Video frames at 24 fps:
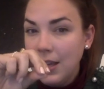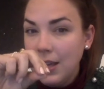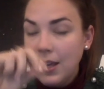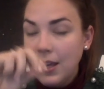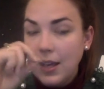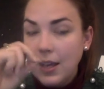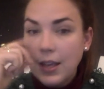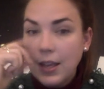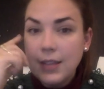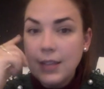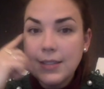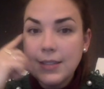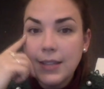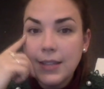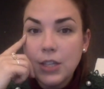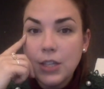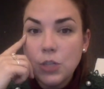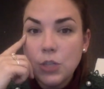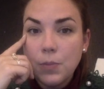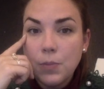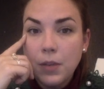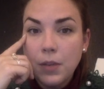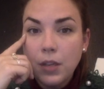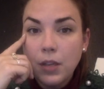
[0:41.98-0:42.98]
in
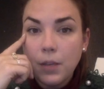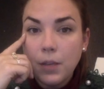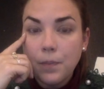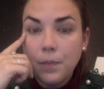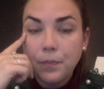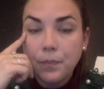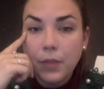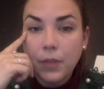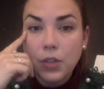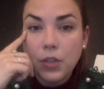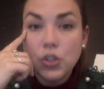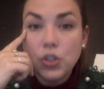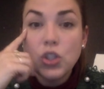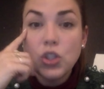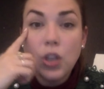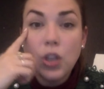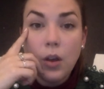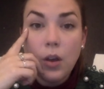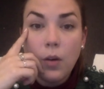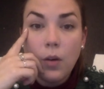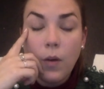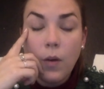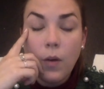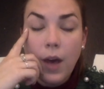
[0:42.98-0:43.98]
Sketchbook.
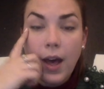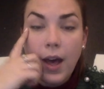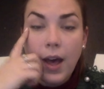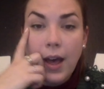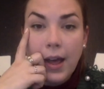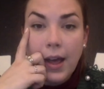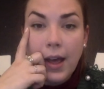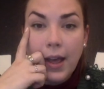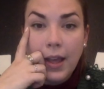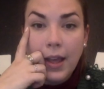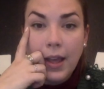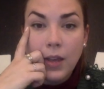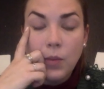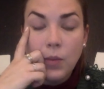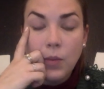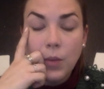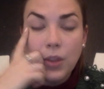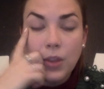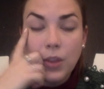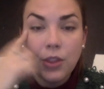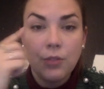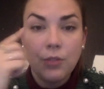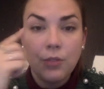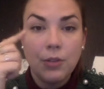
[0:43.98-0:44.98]
So I
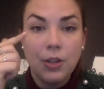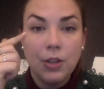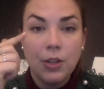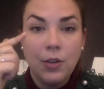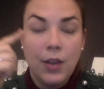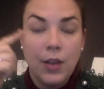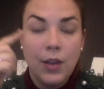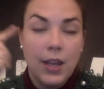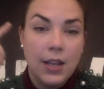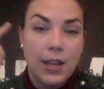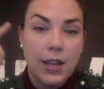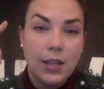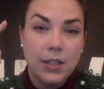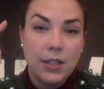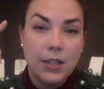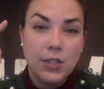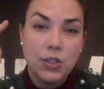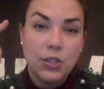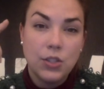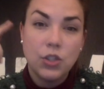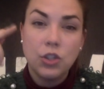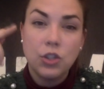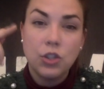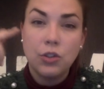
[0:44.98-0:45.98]
went through and
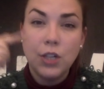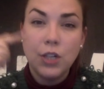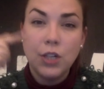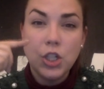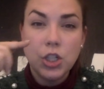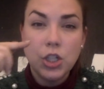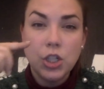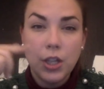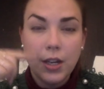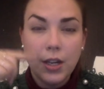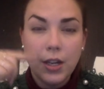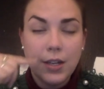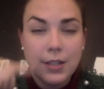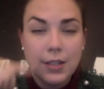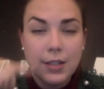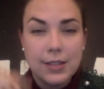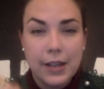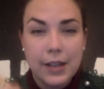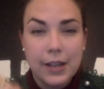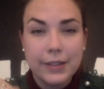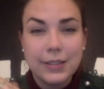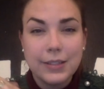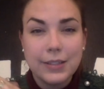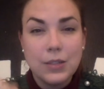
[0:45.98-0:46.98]
screenshotted
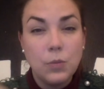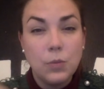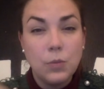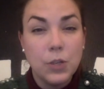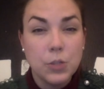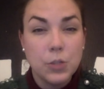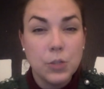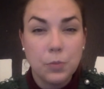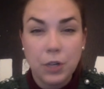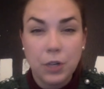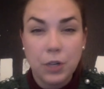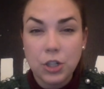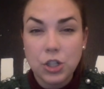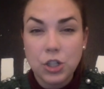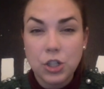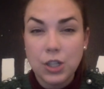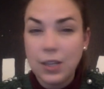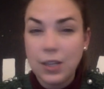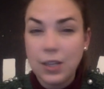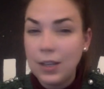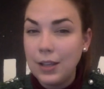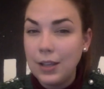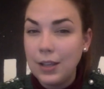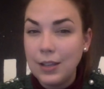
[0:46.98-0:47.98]
exactly which brush
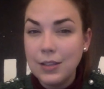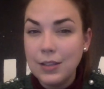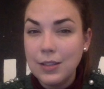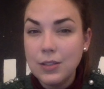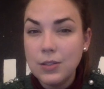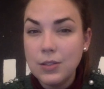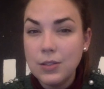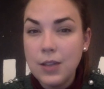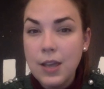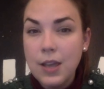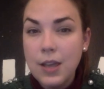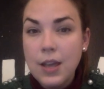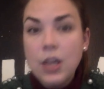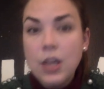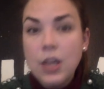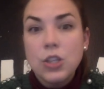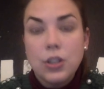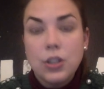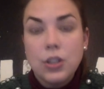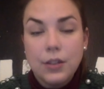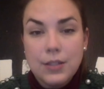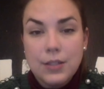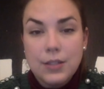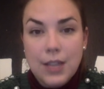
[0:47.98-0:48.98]
it is.
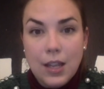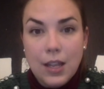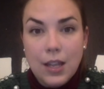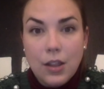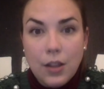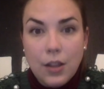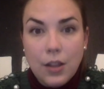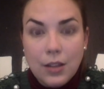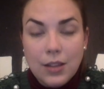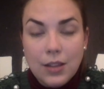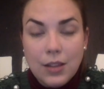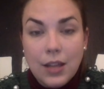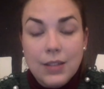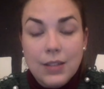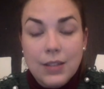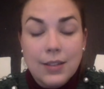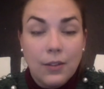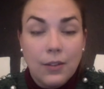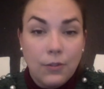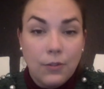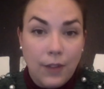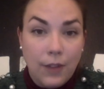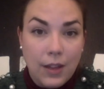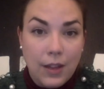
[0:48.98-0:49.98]
So I can take a look at that
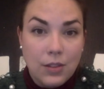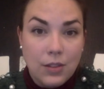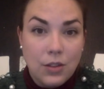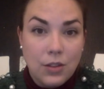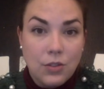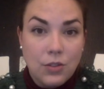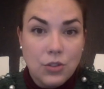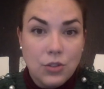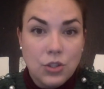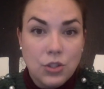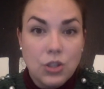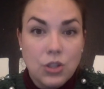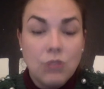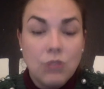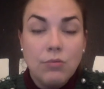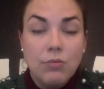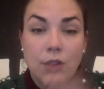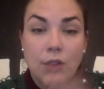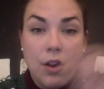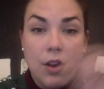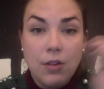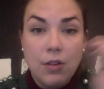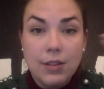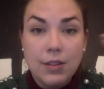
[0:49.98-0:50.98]
to find those so you
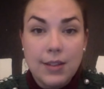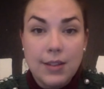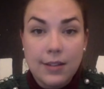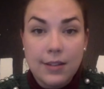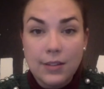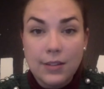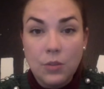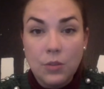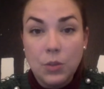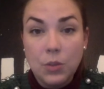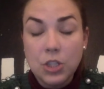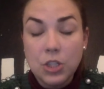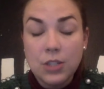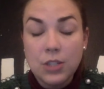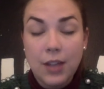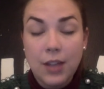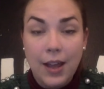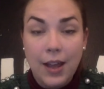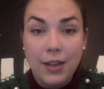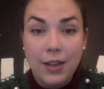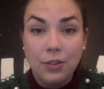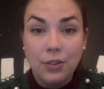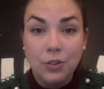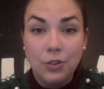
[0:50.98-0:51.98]
know exactly which
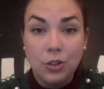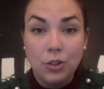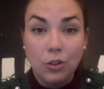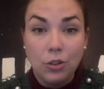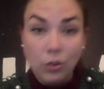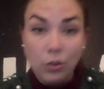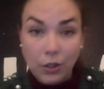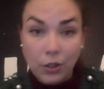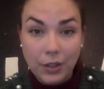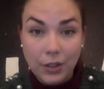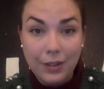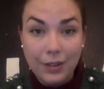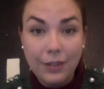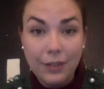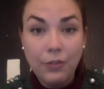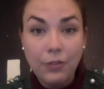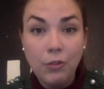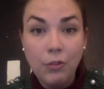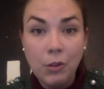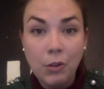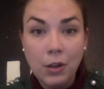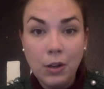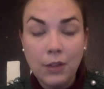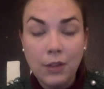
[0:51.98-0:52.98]
title you're looking
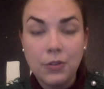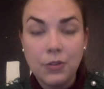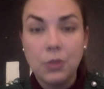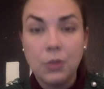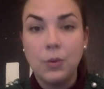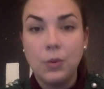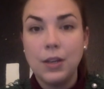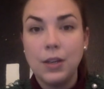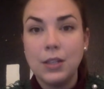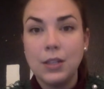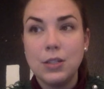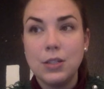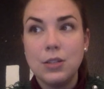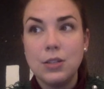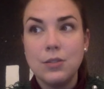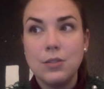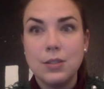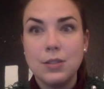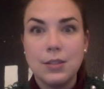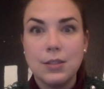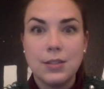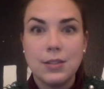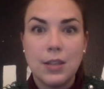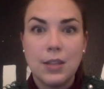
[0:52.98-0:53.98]
for if you're wanting to
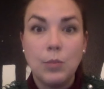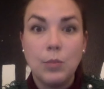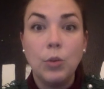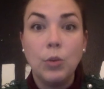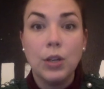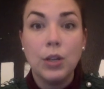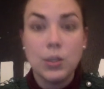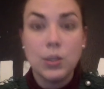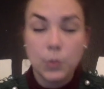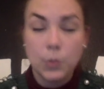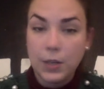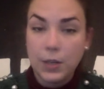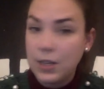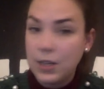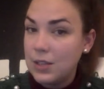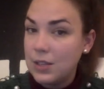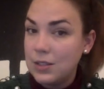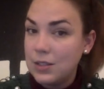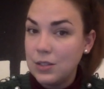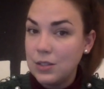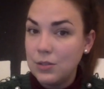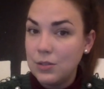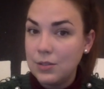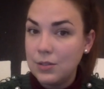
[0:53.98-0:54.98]
use the same one as what
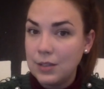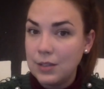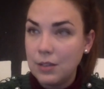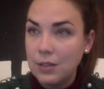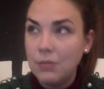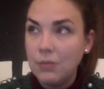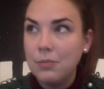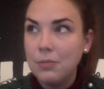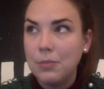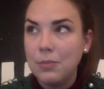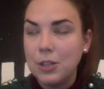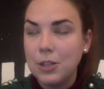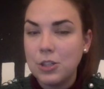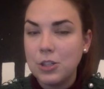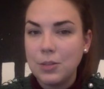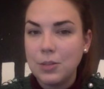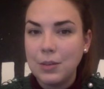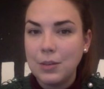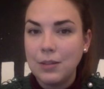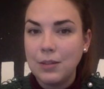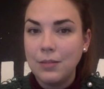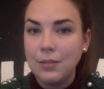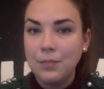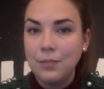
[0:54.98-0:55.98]
he's using, which, I
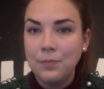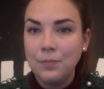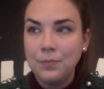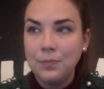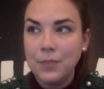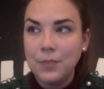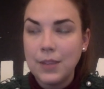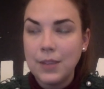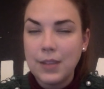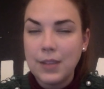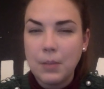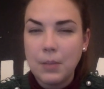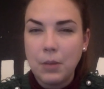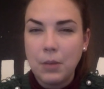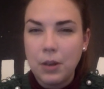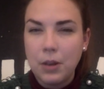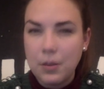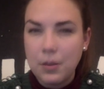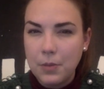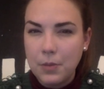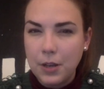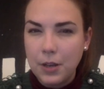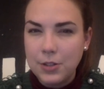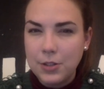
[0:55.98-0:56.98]
mean, is like part of
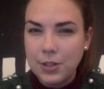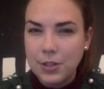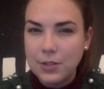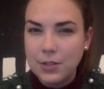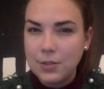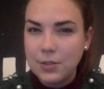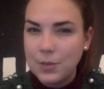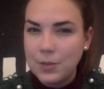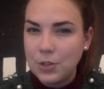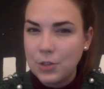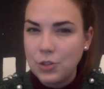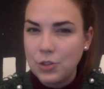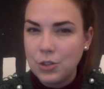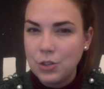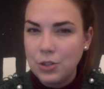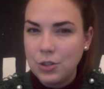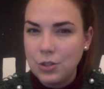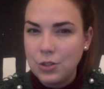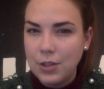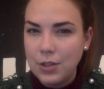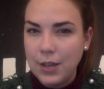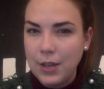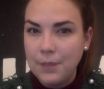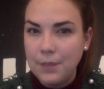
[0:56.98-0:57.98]
the project, so make sure you
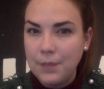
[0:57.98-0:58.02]
do that.